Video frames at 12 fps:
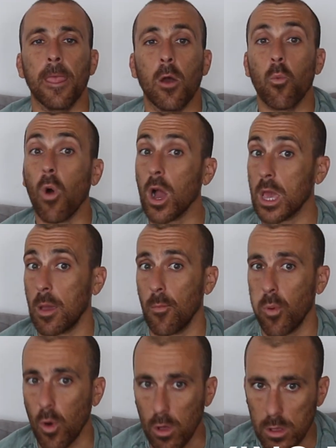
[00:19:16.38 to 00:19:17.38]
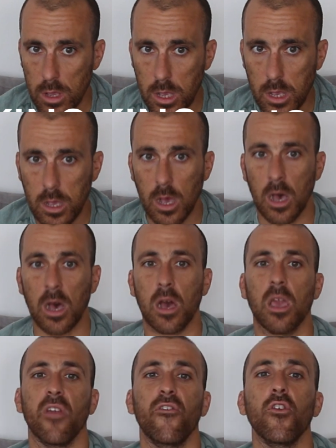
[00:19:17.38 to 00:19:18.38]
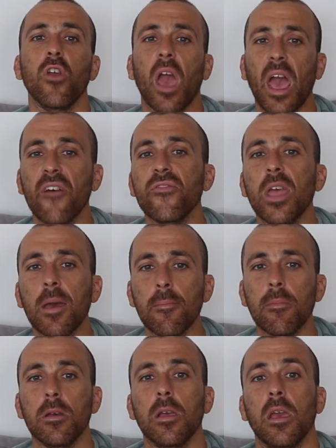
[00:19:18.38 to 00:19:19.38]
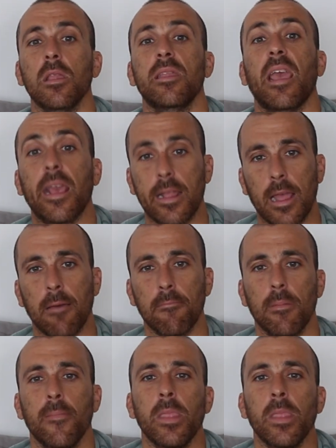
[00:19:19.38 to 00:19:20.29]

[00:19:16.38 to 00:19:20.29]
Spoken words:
Walking poles. If you have them, take them.